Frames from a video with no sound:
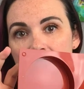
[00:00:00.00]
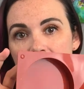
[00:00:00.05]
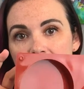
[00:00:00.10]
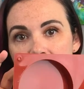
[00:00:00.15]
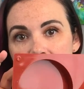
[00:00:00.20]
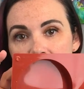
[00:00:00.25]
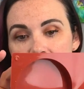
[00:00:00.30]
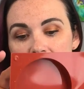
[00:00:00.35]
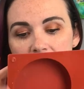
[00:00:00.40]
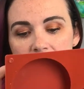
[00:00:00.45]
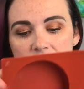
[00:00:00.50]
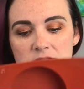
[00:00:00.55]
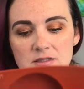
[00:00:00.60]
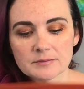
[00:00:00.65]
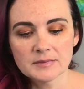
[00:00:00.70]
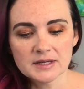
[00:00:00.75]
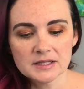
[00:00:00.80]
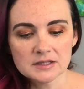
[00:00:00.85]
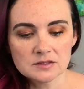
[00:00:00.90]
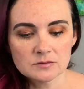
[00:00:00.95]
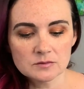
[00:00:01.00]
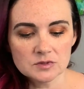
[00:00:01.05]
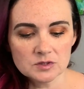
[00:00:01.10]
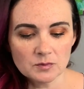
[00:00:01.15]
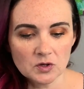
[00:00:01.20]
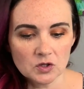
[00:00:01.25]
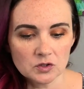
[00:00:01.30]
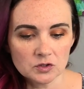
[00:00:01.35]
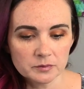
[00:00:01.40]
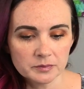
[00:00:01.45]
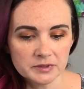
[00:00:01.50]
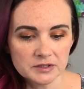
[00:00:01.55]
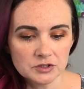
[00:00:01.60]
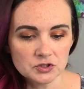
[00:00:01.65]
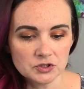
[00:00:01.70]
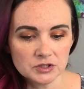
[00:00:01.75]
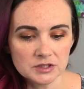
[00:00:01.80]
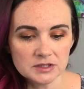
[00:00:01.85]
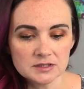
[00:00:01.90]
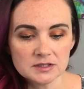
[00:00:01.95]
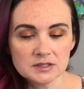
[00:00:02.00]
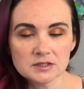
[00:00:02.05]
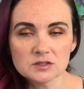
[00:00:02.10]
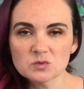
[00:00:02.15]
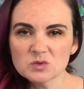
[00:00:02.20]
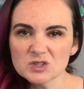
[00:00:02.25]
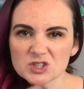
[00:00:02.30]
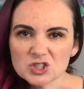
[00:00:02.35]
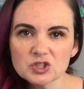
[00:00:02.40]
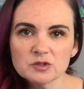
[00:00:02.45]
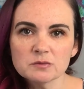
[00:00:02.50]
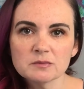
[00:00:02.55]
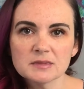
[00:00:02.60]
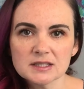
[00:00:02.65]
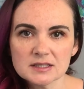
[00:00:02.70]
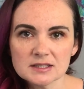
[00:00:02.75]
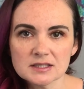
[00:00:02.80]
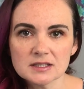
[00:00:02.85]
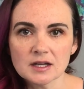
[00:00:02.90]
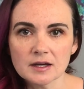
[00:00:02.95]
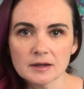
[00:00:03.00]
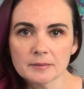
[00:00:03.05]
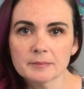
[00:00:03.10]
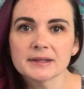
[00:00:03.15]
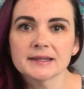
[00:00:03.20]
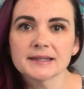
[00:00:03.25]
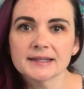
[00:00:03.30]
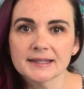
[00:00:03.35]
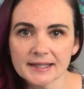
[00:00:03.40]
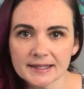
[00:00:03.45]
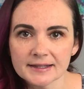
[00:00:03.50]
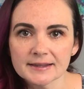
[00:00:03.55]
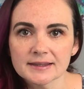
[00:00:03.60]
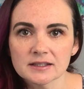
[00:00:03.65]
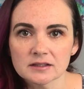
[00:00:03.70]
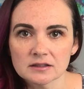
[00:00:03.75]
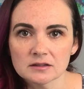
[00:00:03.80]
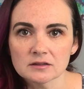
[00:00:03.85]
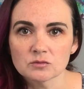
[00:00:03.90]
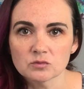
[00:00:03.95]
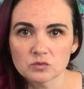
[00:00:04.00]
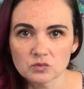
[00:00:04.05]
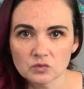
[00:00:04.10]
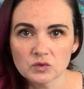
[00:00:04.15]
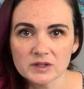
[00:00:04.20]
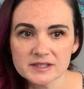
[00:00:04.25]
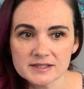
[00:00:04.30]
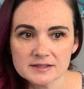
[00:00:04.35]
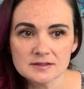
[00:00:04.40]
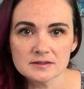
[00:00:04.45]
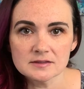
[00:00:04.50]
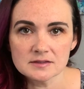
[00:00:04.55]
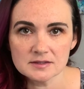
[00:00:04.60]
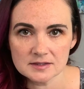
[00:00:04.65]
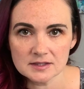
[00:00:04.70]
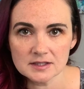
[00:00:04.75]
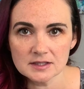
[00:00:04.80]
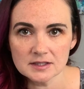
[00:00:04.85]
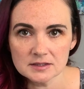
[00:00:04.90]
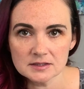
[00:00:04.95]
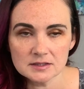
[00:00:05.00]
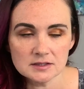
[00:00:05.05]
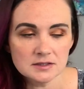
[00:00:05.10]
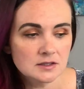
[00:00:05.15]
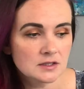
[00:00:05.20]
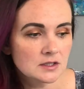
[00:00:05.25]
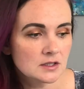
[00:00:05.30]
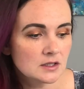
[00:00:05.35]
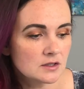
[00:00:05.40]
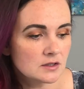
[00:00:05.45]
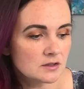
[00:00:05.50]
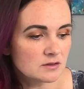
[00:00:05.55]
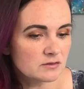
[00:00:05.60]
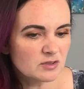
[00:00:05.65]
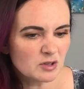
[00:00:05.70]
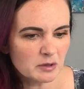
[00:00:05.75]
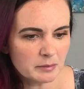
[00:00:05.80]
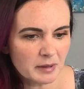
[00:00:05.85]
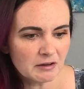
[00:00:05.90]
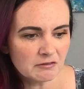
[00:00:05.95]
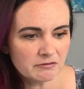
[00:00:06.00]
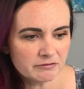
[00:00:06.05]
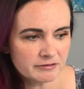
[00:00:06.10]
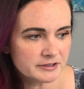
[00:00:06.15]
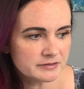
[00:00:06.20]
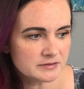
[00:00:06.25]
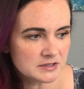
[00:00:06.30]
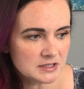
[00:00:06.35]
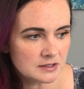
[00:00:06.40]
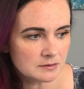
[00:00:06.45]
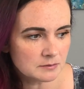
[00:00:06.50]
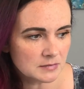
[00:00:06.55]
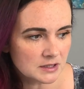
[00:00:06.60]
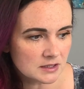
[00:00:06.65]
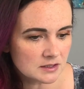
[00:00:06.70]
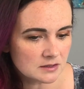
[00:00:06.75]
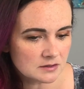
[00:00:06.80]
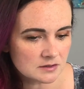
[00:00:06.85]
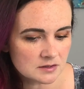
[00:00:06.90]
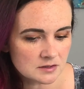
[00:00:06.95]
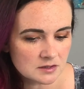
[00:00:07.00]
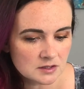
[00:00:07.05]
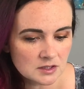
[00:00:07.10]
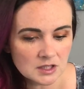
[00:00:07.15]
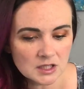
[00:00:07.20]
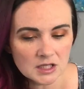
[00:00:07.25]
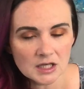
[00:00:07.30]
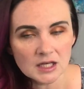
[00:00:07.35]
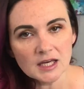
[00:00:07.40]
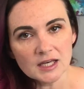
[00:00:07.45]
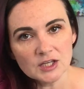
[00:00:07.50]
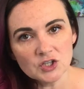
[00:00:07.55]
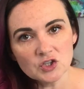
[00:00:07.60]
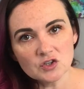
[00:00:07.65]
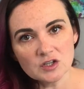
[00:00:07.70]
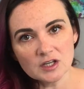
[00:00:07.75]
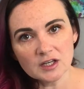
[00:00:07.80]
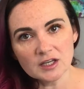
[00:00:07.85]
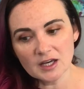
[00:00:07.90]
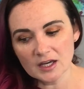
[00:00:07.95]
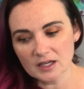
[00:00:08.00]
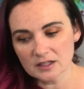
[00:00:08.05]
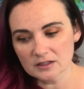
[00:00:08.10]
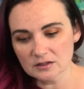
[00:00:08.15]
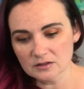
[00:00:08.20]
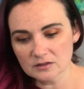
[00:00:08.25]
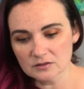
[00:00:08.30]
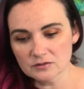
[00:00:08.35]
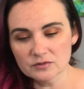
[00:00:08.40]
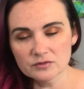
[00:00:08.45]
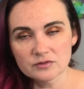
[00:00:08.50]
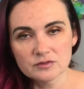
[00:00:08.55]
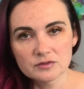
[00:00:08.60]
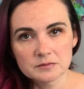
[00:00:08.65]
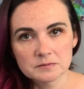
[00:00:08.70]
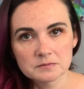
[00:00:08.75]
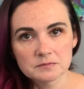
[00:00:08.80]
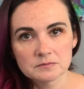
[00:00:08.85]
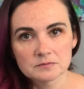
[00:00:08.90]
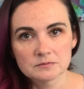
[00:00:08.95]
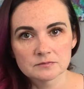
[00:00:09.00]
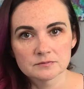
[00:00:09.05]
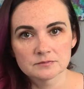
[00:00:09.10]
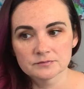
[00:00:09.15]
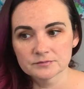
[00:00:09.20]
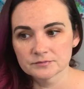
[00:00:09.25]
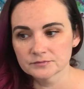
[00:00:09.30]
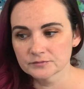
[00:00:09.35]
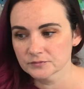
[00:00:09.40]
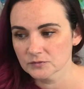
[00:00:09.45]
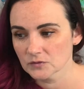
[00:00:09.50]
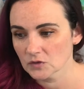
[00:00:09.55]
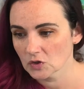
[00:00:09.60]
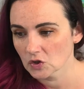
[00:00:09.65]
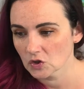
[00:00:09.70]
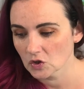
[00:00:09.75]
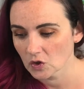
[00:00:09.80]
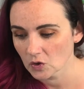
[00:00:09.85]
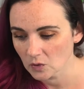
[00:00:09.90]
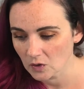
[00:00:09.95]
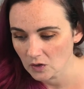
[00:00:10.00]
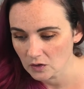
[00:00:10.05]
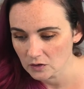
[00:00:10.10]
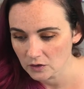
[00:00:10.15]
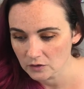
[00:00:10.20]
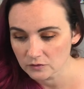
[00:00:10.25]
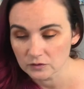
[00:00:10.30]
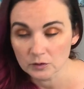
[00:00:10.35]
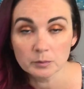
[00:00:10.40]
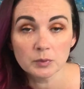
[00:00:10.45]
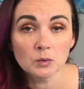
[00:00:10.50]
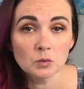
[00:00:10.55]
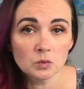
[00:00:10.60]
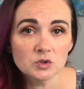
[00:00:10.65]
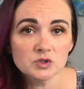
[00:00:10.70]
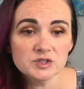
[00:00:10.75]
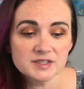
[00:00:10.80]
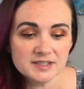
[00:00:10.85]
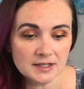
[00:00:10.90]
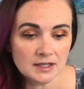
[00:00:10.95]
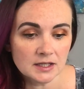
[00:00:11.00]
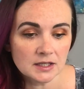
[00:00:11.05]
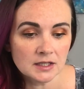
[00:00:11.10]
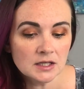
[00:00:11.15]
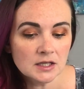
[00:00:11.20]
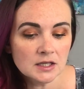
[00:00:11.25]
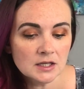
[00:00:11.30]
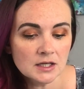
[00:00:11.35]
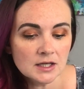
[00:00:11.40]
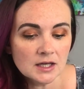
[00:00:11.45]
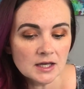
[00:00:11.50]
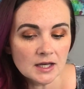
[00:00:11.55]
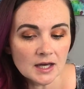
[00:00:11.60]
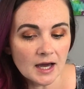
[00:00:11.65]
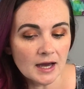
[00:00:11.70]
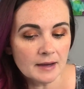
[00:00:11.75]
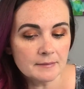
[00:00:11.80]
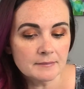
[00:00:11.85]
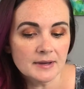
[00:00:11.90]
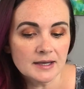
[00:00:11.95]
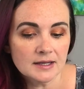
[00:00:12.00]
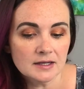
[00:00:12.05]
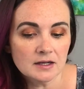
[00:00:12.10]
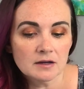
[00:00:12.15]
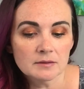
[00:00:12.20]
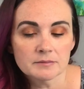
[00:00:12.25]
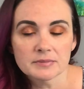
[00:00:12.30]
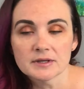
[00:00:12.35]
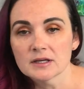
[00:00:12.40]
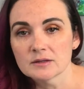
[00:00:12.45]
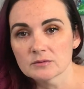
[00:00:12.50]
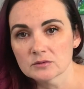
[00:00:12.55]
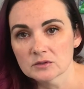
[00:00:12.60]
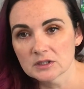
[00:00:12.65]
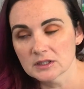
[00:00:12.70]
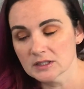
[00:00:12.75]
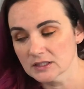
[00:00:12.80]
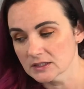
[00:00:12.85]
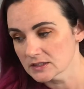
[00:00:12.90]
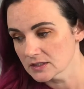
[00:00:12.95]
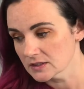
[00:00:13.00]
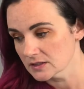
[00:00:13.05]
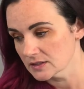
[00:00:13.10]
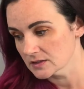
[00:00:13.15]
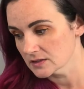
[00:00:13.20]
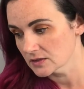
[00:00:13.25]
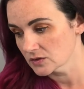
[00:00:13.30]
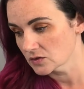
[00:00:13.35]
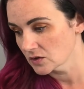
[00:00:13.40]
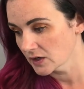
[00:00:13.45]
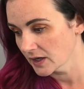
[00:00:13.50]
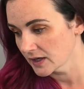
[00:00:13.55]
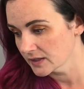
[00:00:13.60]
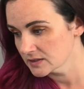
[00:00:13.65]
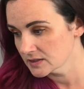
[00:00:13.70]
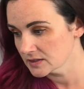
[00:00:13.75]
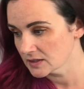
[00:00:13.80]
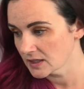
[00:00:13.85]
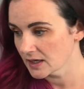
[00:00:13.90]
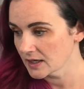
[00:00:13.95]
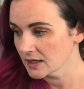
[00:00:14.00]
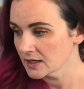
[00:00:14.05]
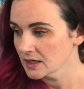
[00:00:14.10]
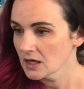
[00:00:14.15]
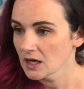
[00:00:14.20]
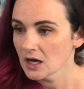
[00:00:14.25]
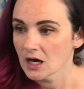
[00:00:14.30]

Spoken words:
this to make some smaller Petris, because once you mix it up and let the resin sit for about 15 minutes, you can kind of go all over, but we'll see. I may not be able to get to this little guy today.